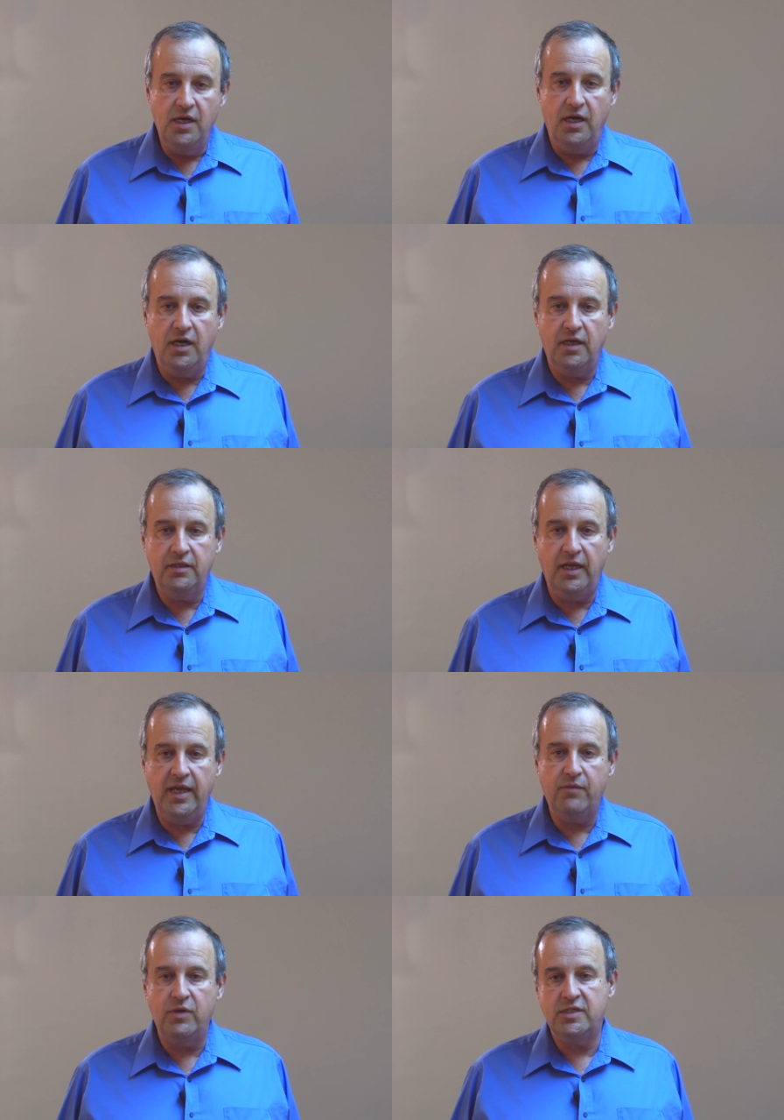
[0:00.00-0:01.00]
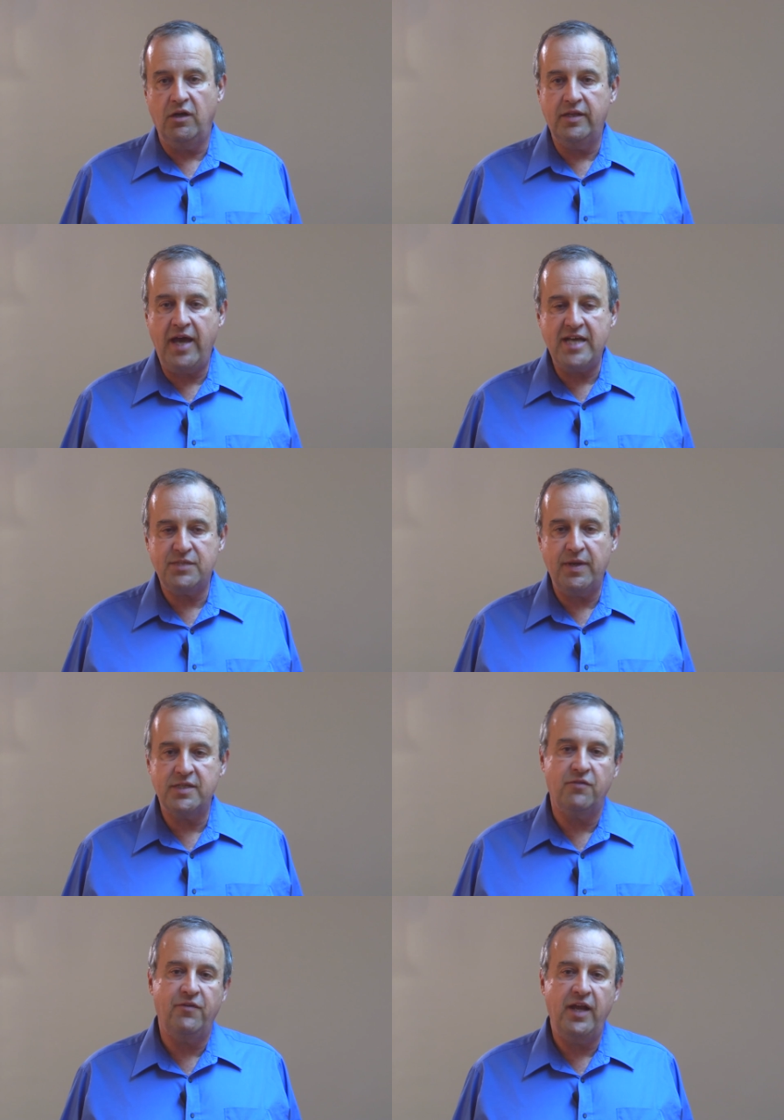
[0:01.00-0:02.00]
uh, dealing with all the
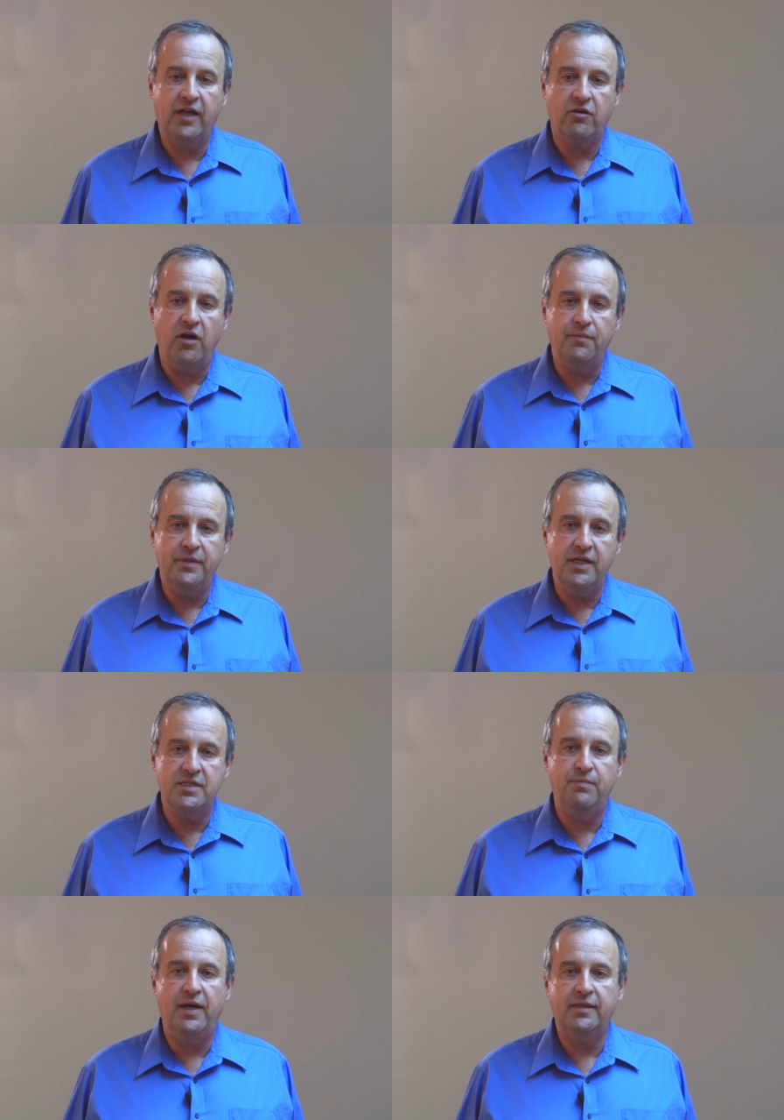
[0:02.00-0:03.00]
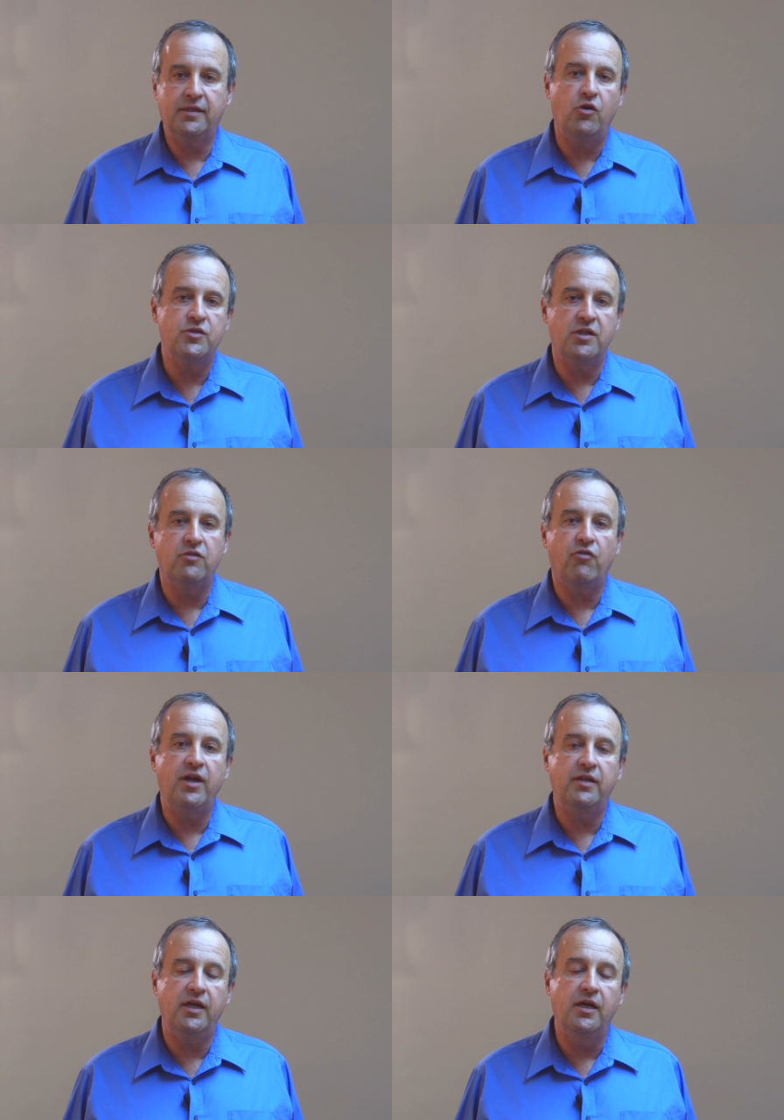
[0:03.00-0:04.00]
aspects of electro-optics, but
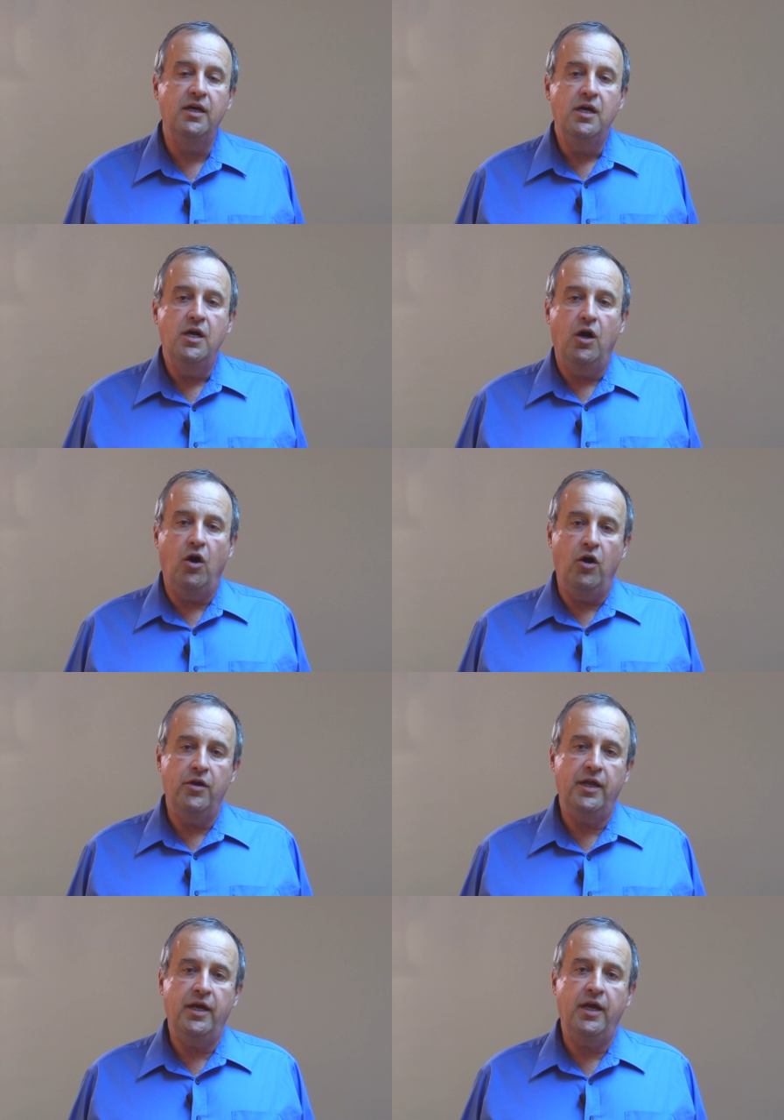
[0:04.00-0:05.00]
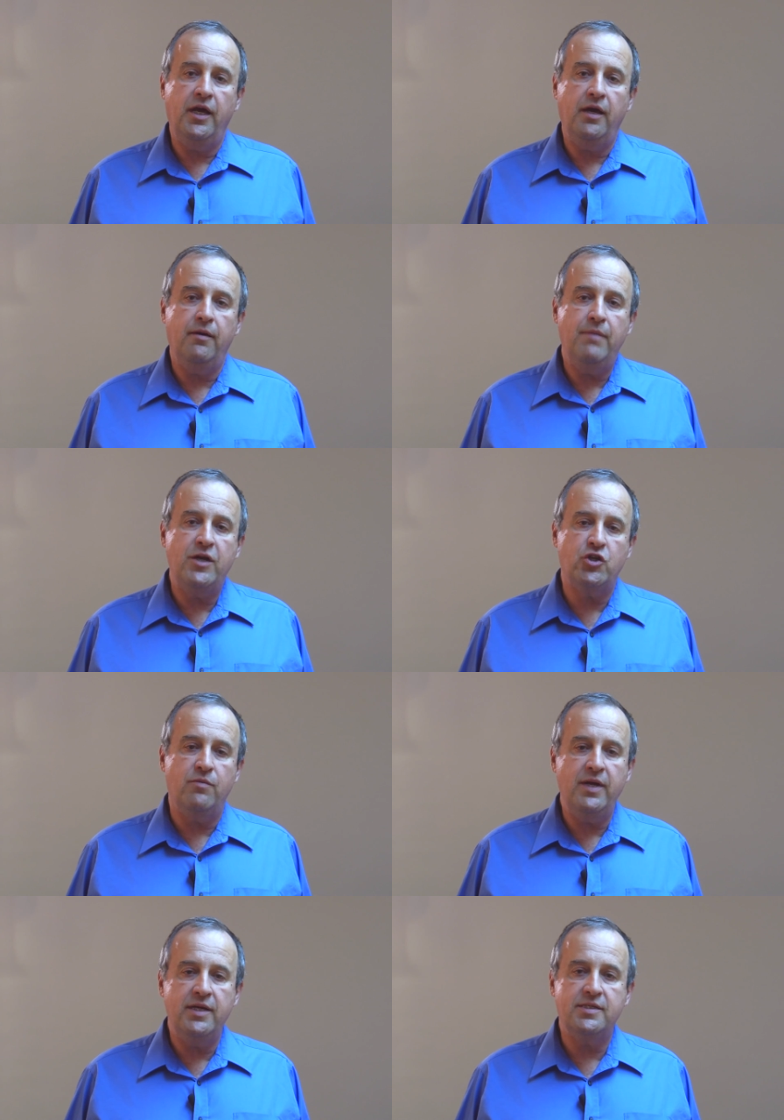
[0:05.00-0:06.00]
concentrating on uh,
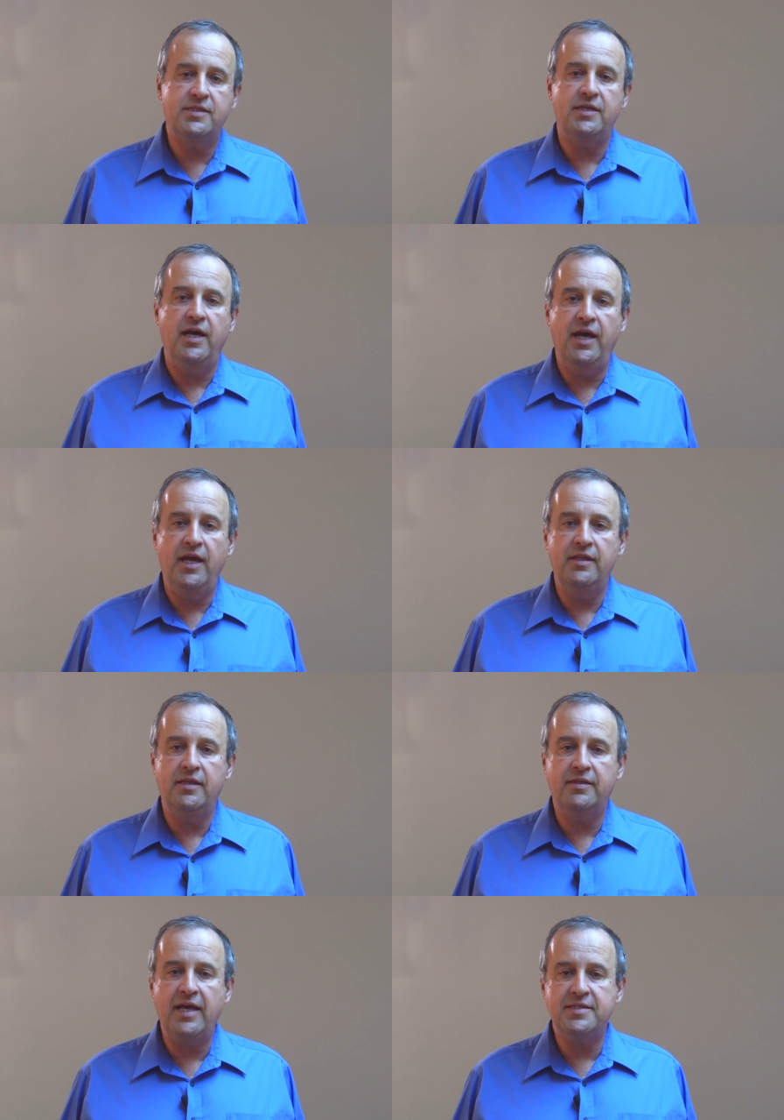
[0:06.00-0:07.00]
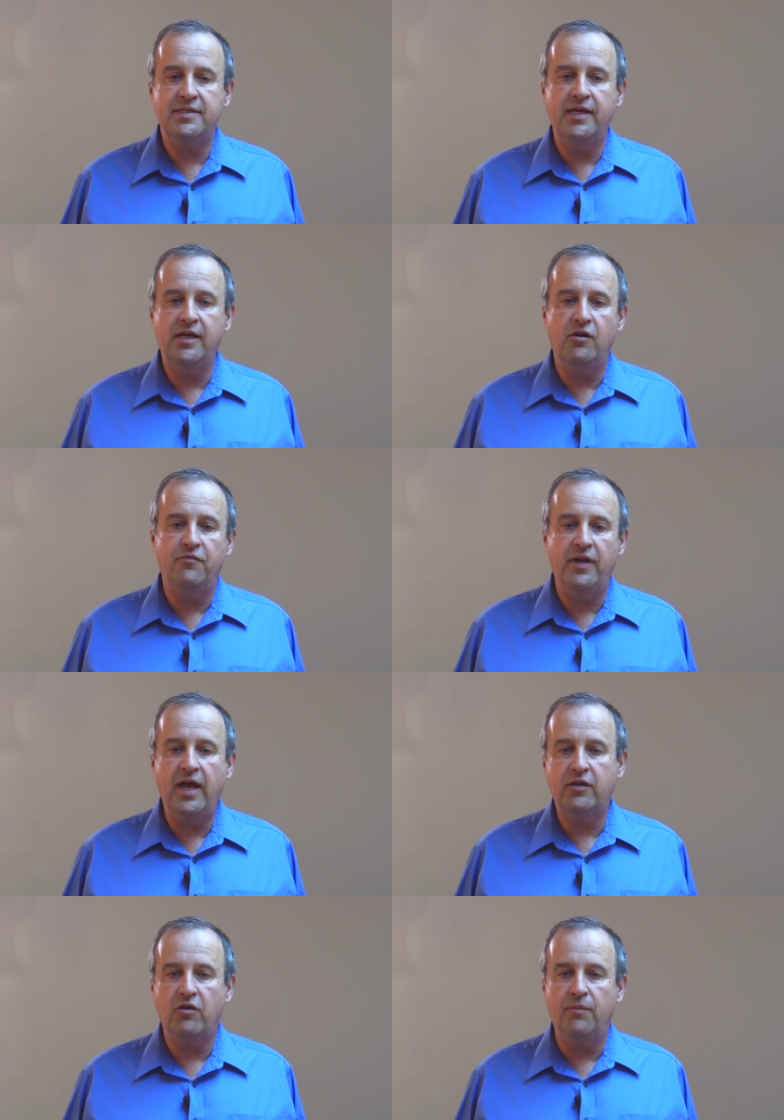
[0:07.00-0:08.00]
measurements and the testing of
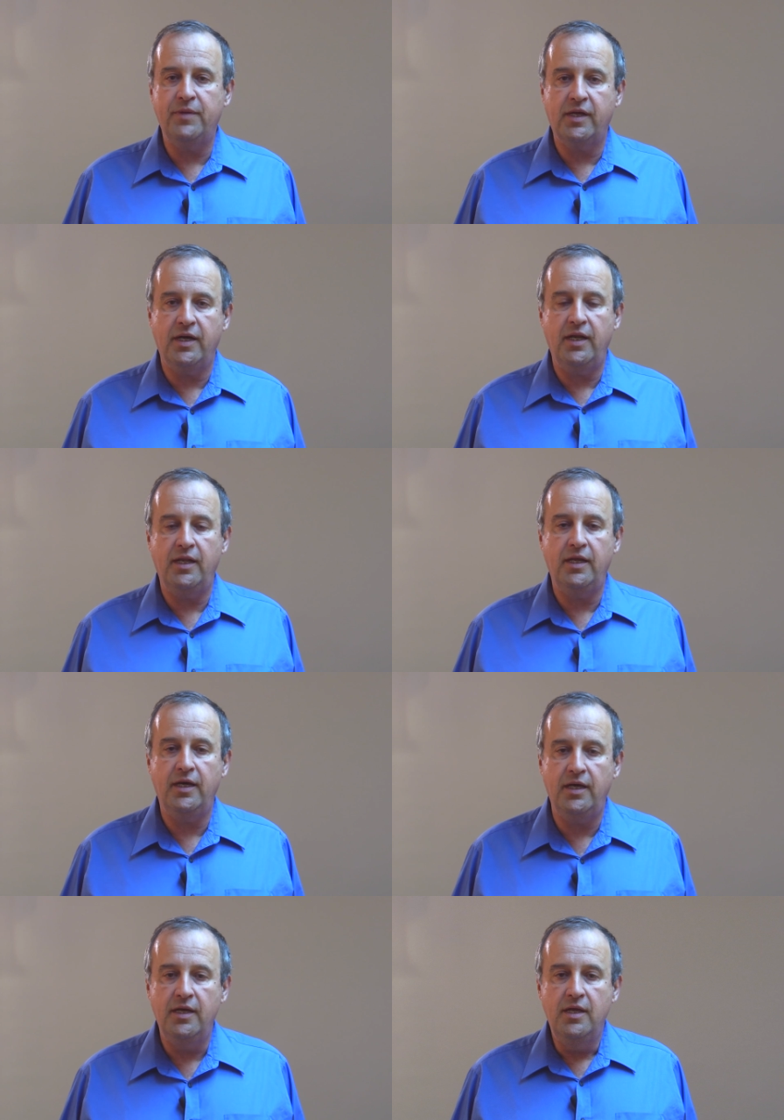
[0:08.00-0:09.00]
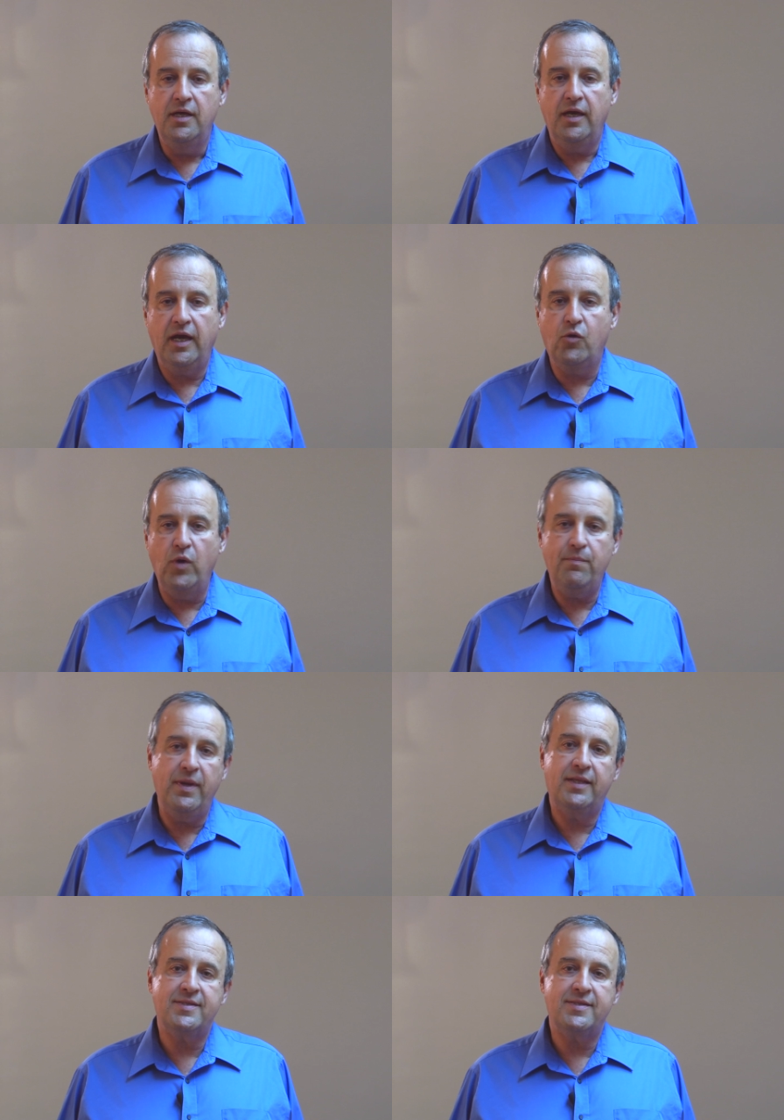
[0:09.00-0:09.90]
electro-optical equipment